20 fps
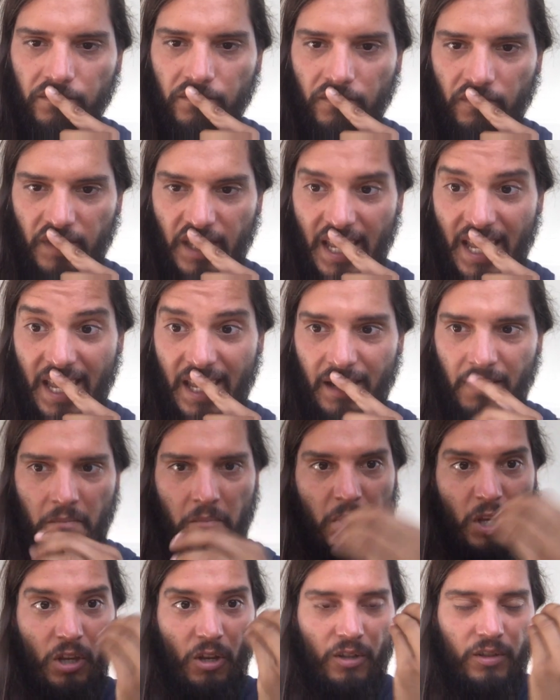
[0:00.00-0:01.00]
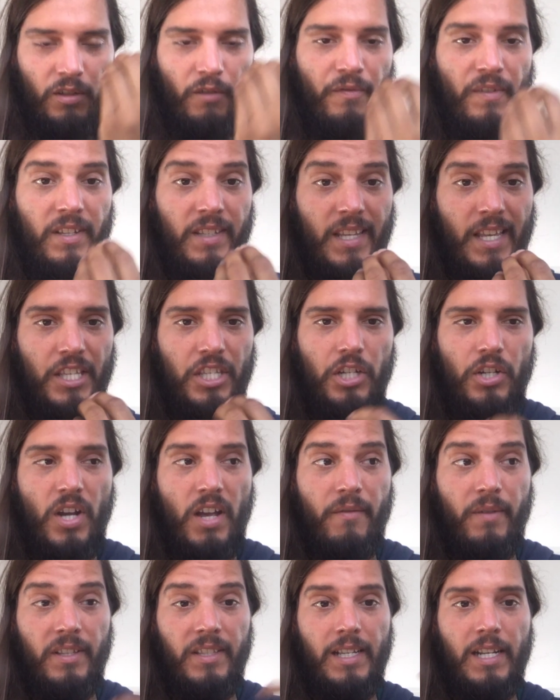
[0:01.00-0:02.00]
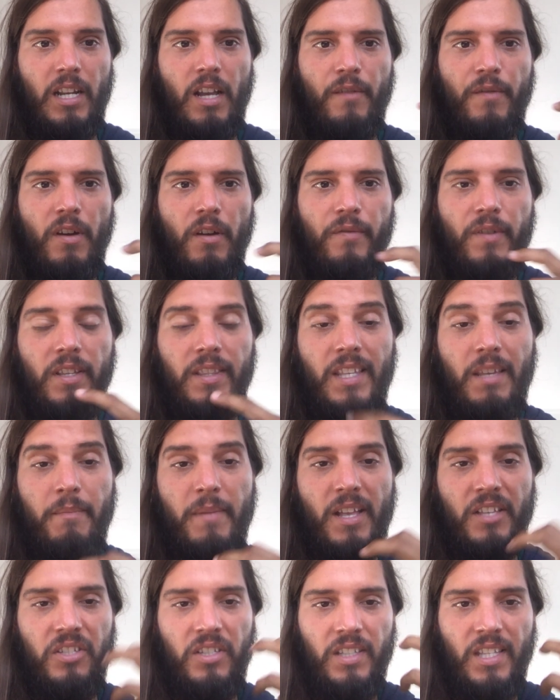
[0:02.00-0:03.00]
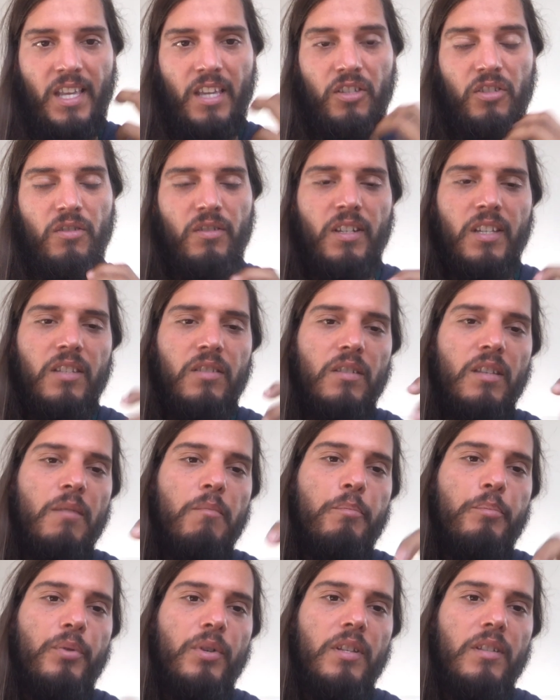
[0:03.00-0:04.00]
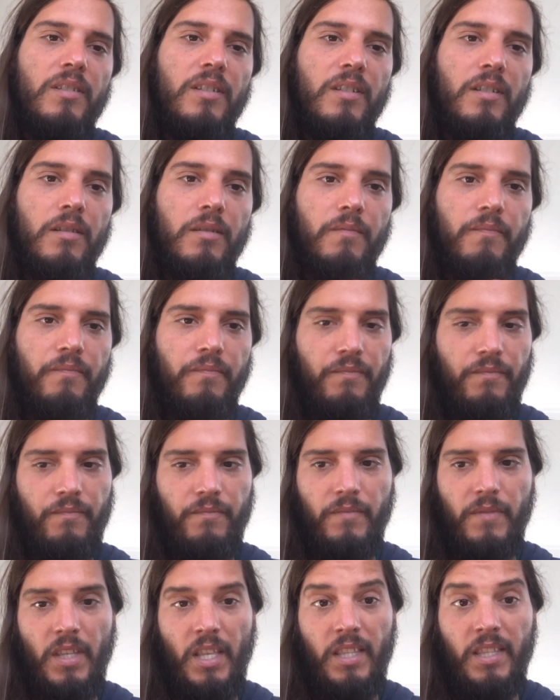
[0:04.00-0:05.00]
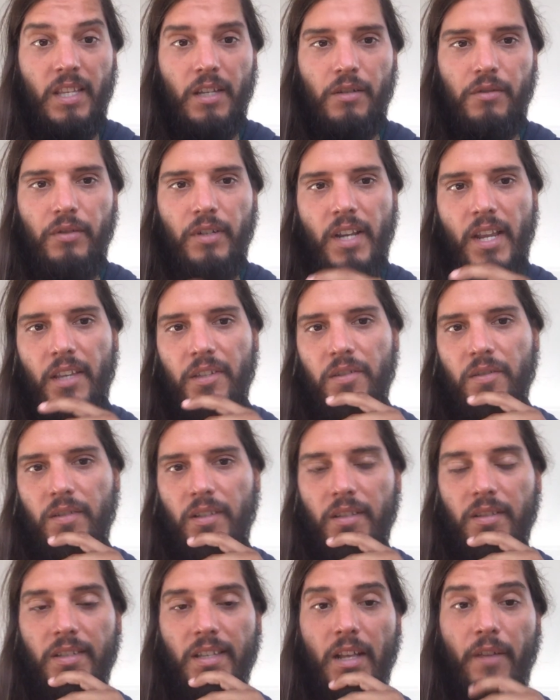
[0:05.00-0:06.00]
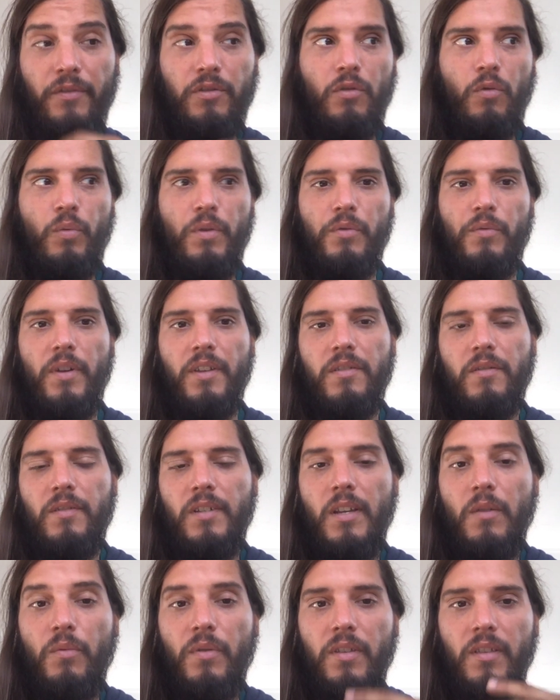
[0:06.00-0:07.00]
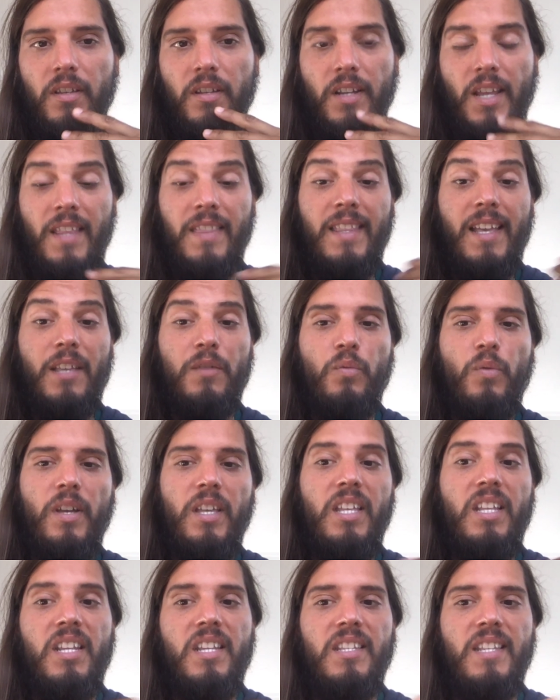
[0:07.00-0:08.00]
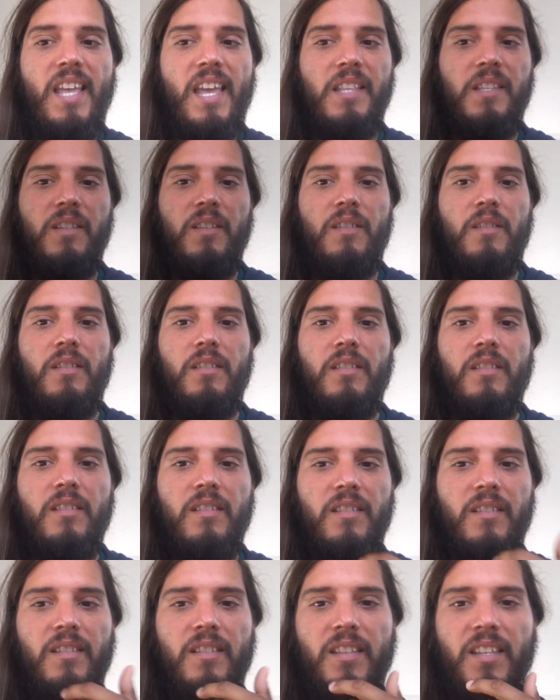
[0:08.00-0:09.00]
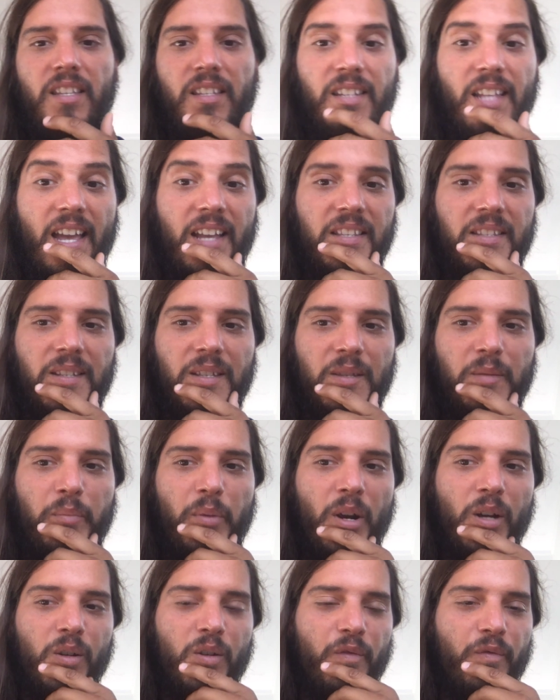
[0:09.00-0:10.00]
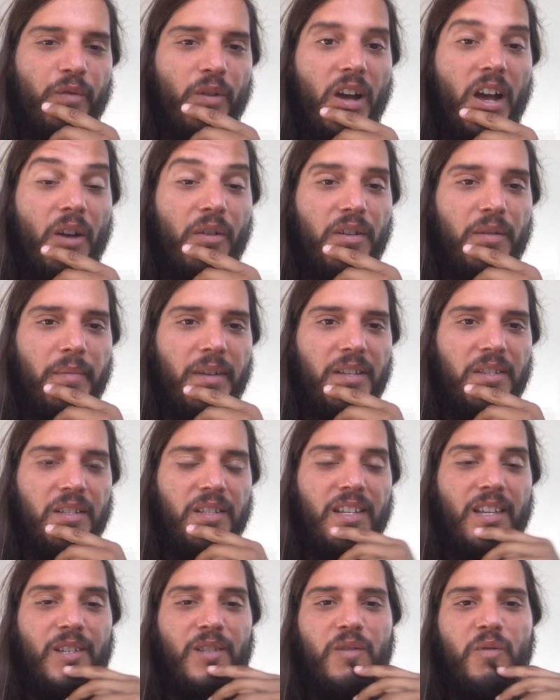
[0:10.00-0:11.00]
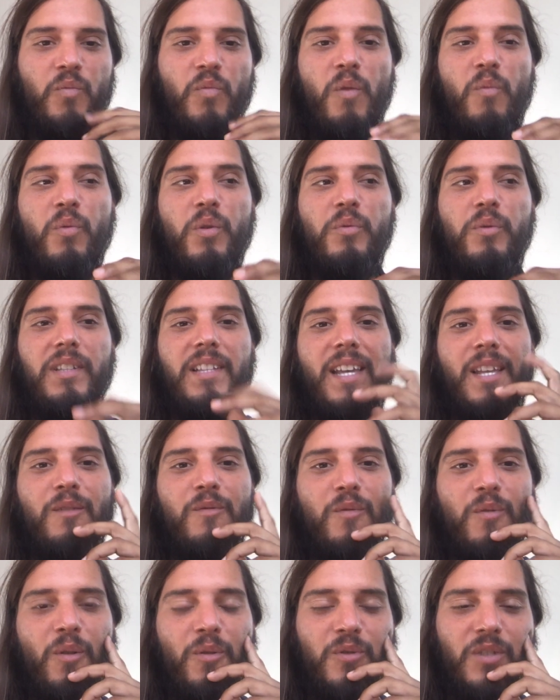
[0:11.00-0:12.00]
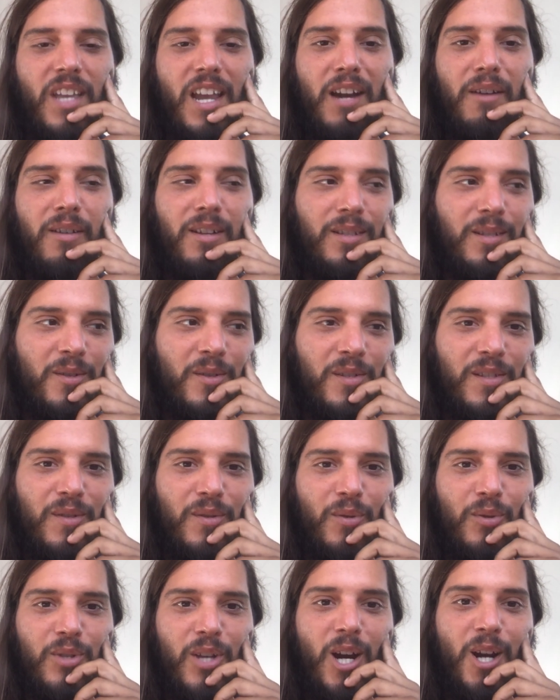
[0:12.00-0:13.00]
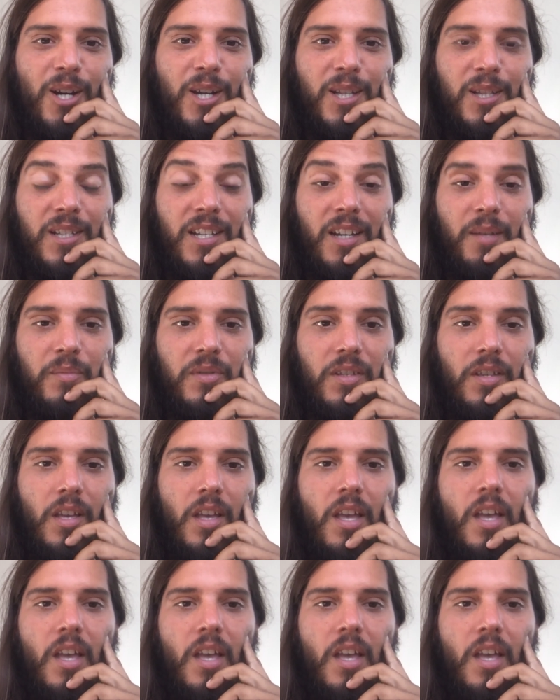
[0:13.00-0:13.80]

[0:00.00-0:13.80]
Then, because of the nature of it, the love of it, the imagination is imprinted in the creation itself so we resonate with it and that's why it ignites ignites the spark of our imagination when we relate to those characters and those archetypes